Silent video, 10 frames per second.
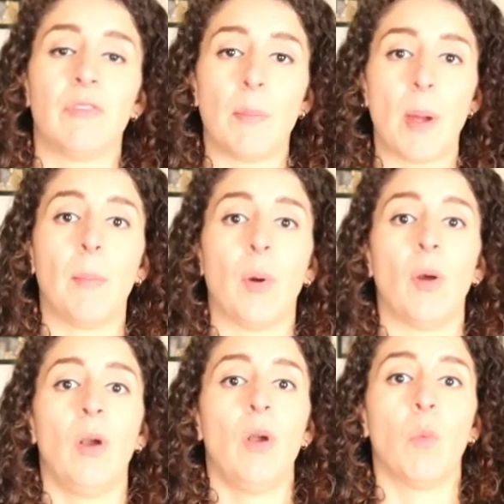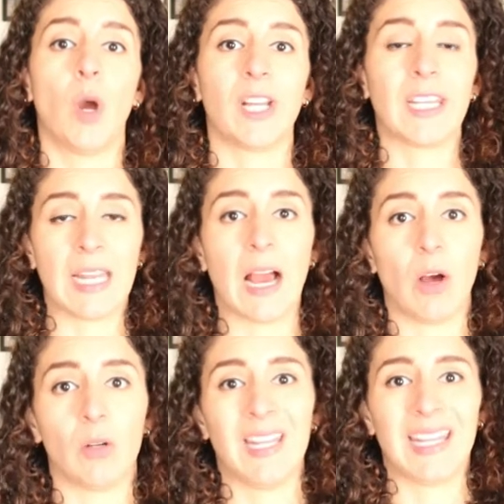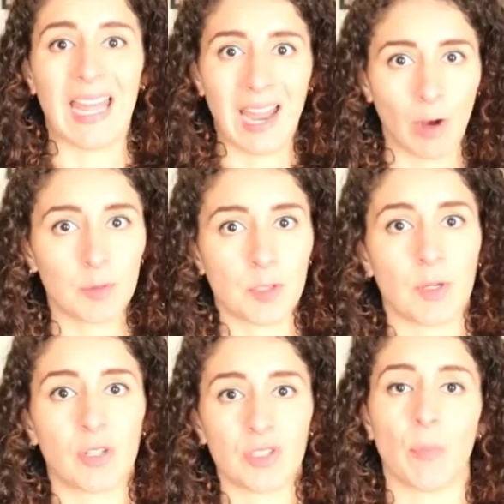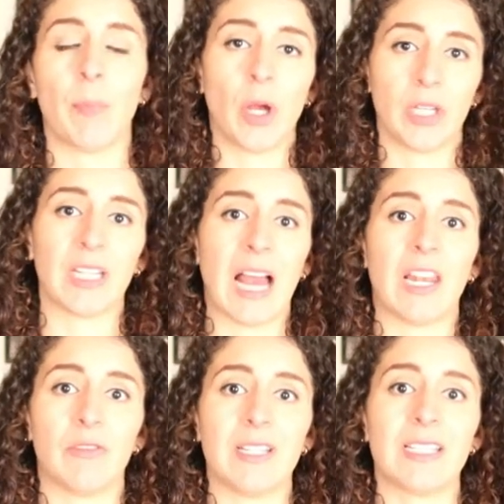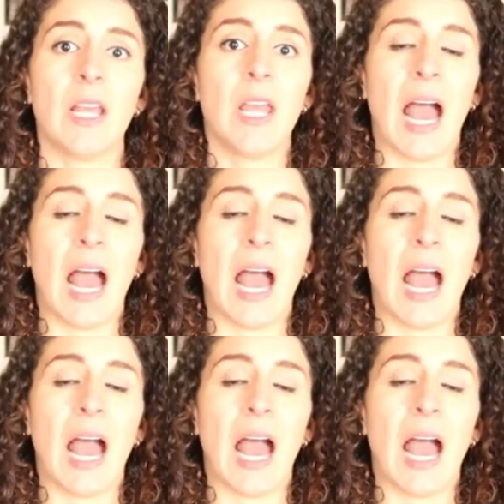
remember working out it helps because you're burning calories